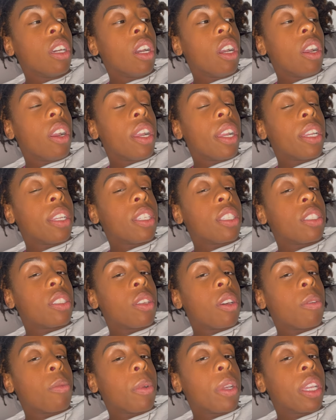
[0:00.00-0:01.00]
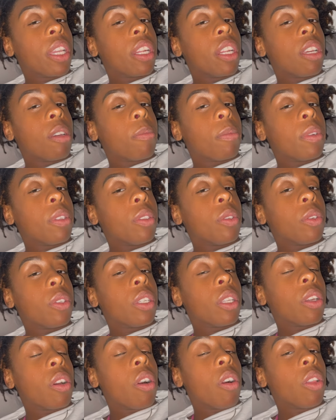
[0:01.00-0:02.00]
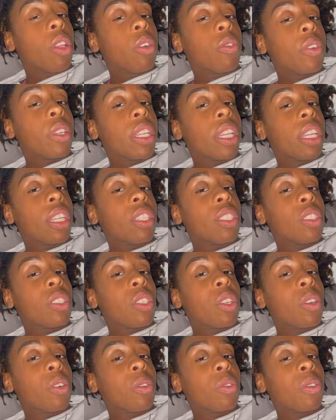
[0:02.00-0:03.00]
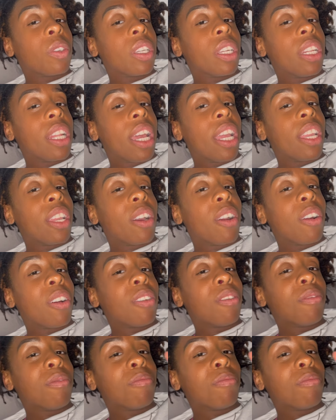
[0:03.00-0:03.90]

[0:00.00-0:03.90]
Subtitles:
All right, so I'm waking up and doing it all over again. So good night, y'all.